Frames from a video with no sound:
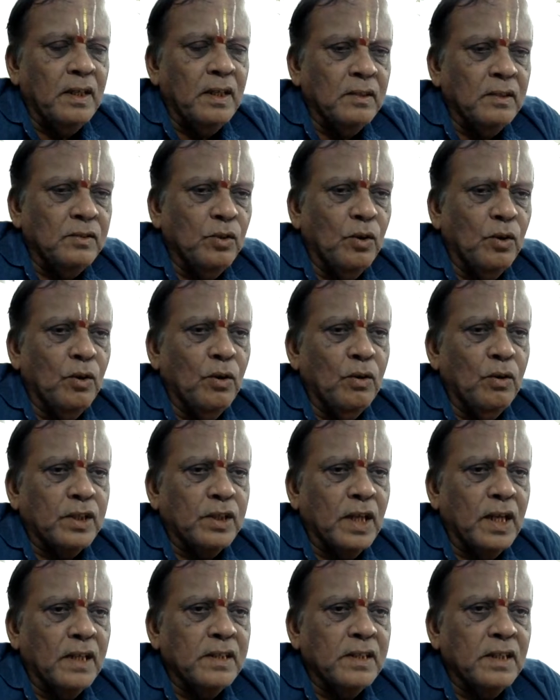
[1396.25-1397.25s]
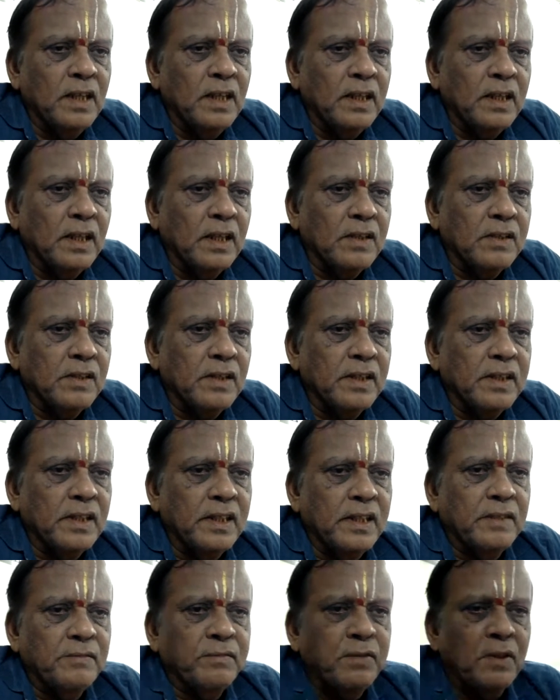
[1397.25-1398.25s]
Though Shah Jahan constructed
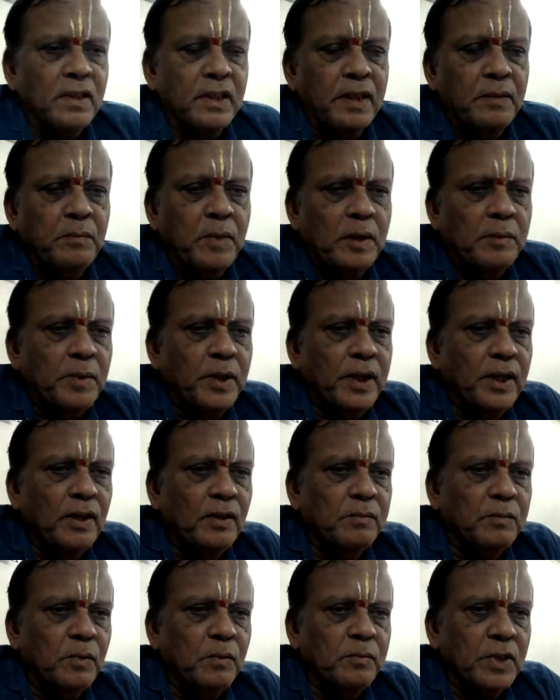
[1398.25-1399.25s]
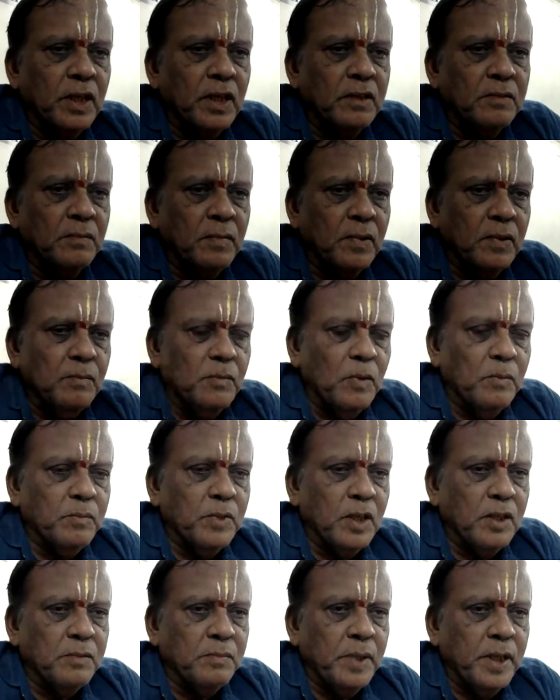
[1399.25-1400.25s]
it for in memory of
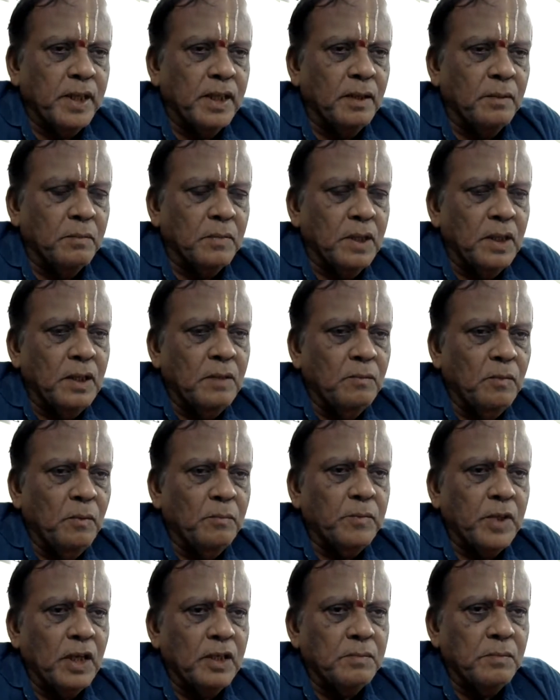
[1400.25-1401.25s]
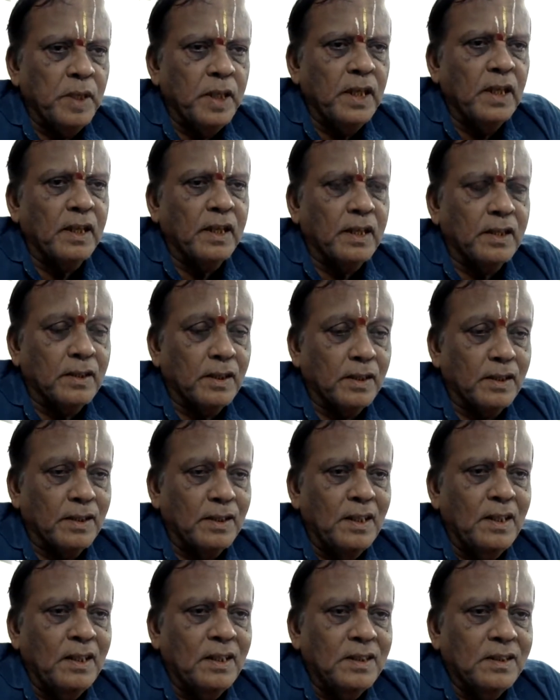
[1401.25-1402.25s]
Mumtaz Begum, Mumtaz Mahal
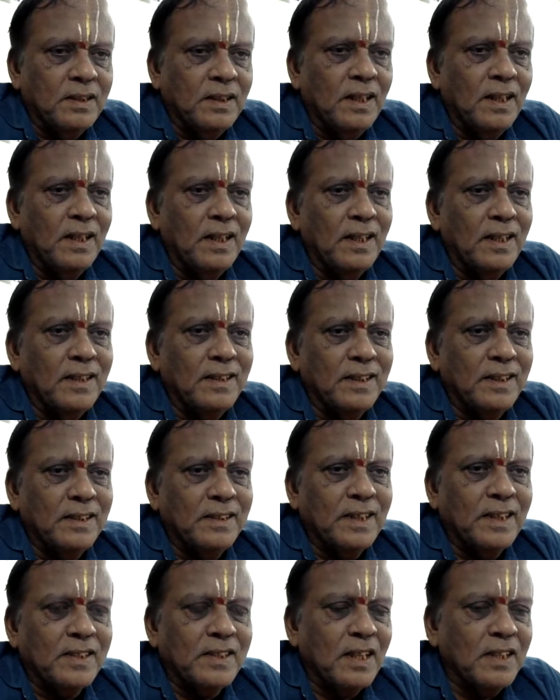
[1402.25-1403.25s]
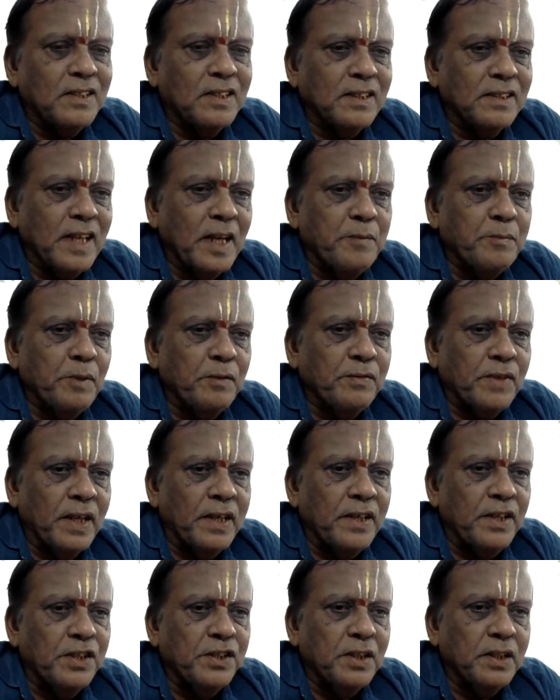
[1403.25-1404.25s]
rather. Such a type of
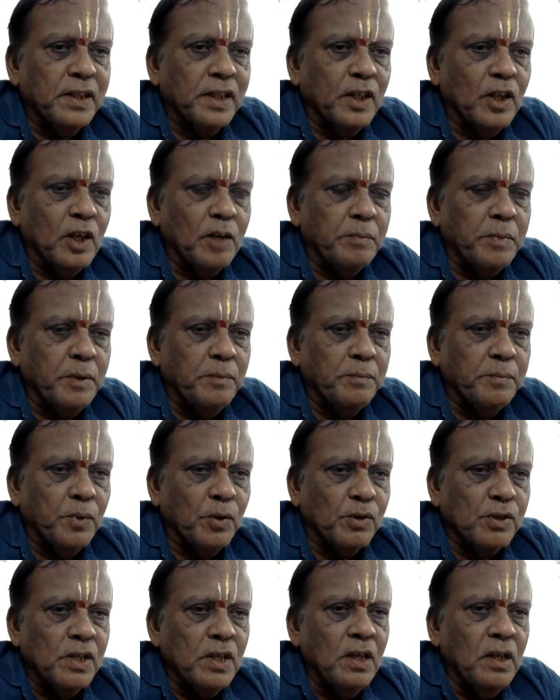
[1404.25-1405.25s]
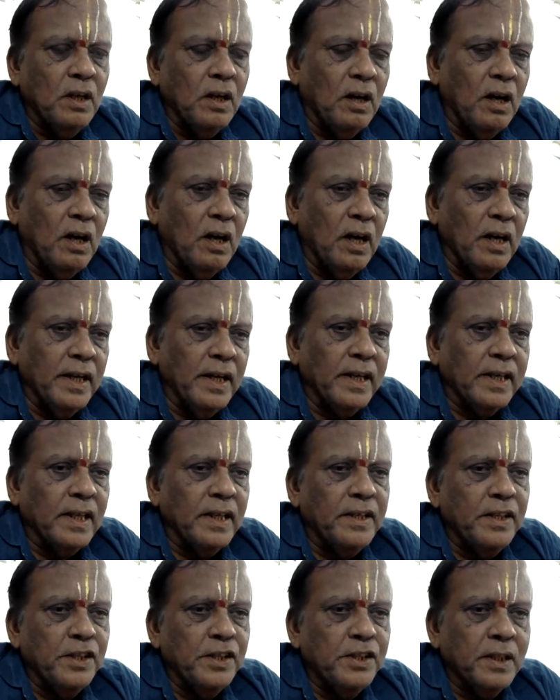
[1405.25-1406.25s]
condition cannot be imposed, or a
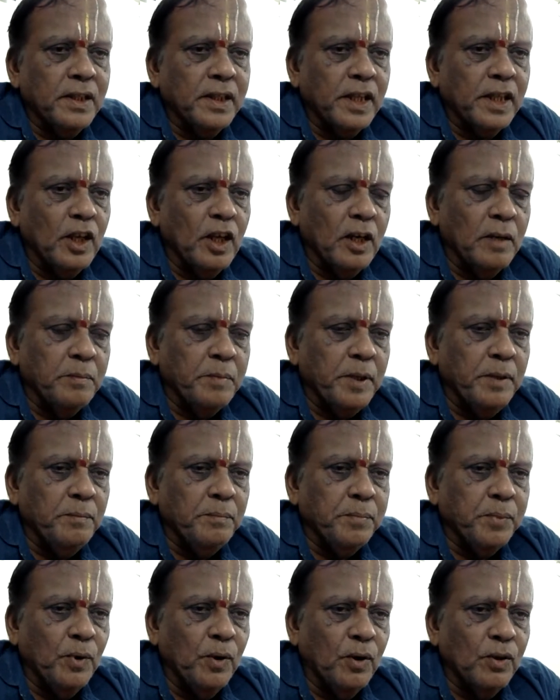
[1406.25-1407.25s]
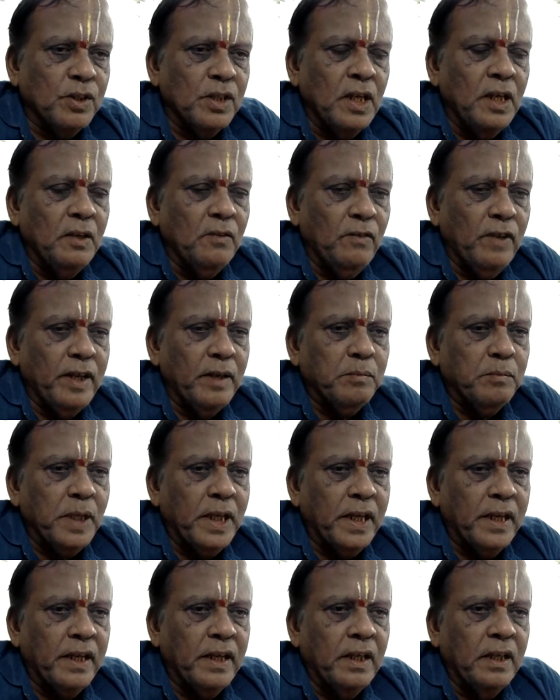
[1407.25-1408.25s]
condition cannot be imposed
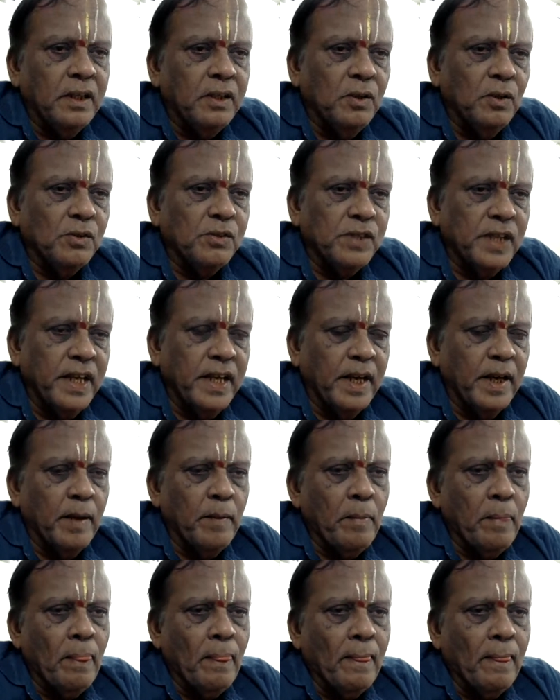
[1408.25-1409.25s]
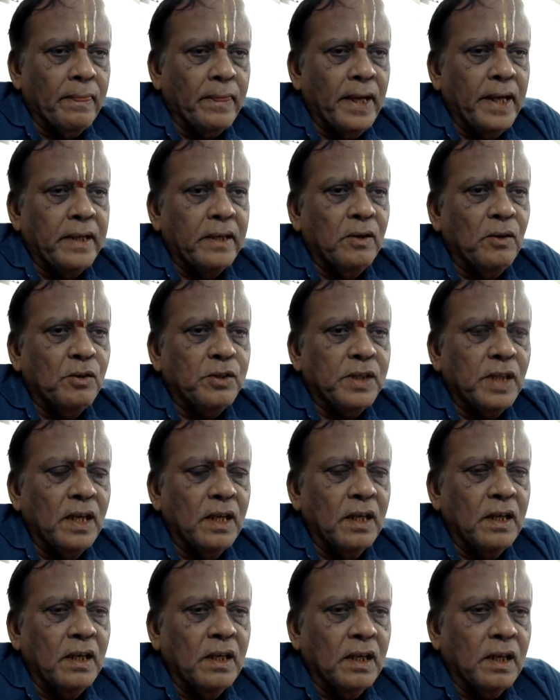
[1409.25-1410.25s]
whereby you say that you shall
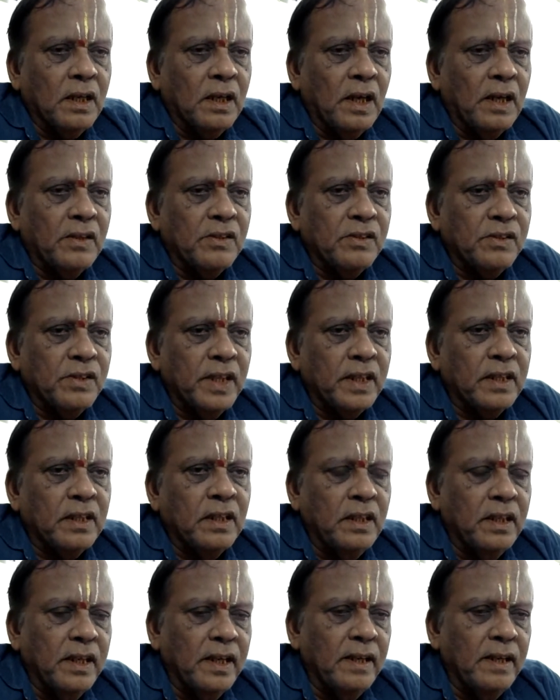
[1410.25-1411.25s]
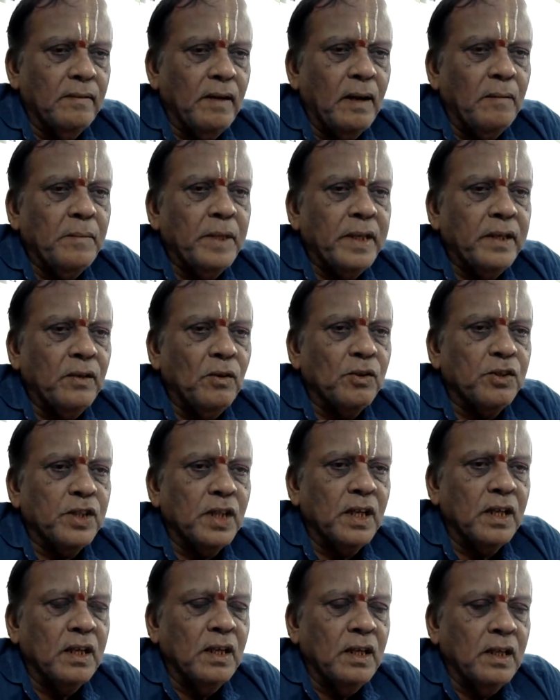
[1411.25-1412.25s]
you shall
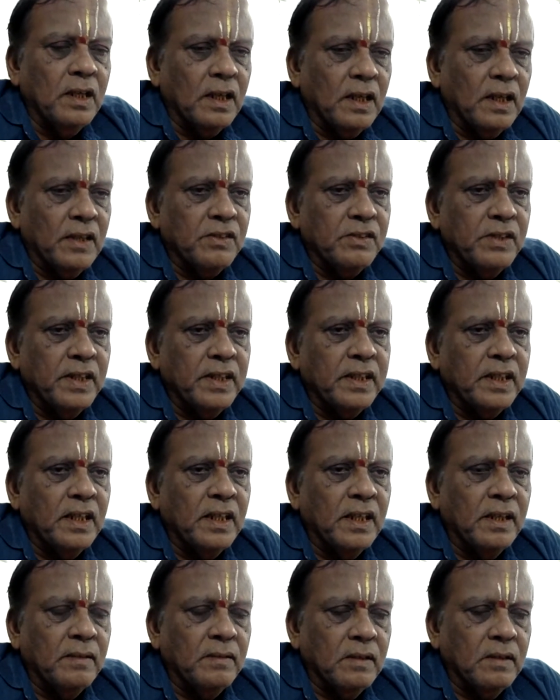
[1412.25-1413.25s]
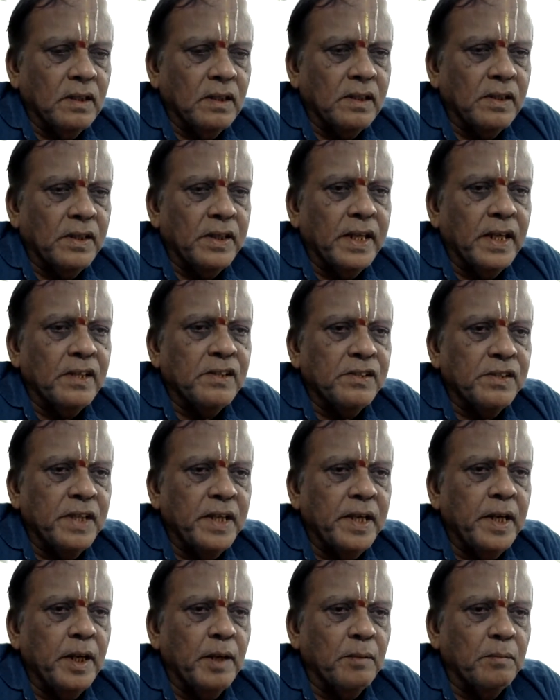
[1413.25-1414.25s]
construct a cricket
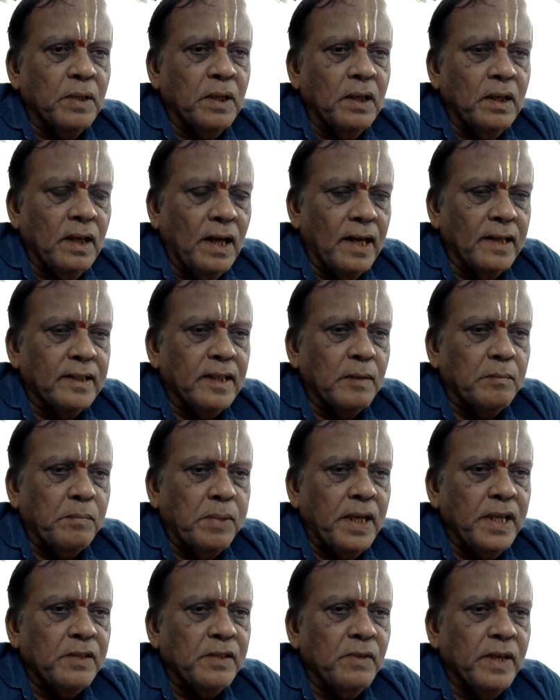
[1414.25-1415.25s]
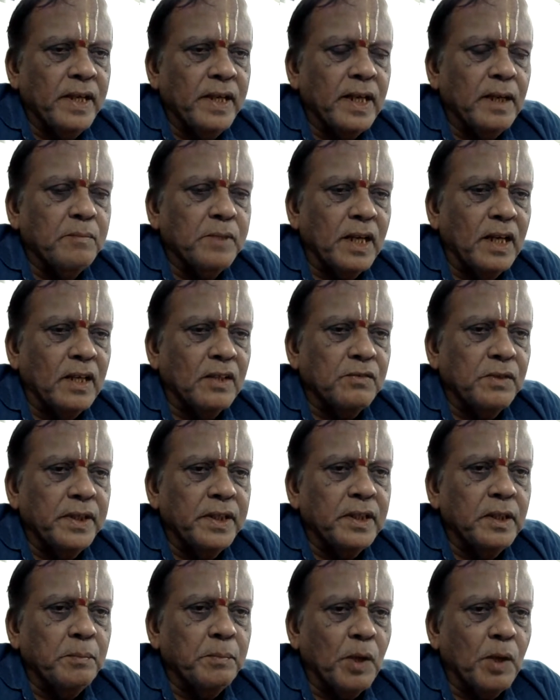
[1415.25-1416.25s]
stadium at that place where I'm transferring
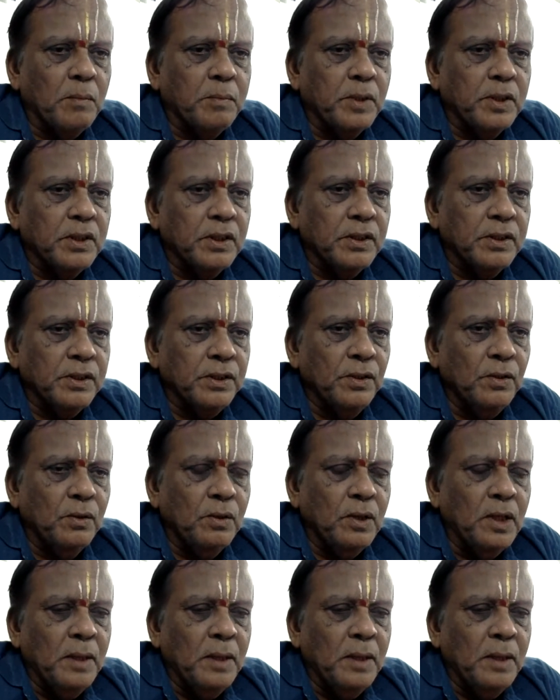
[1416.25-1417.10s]
the property to you.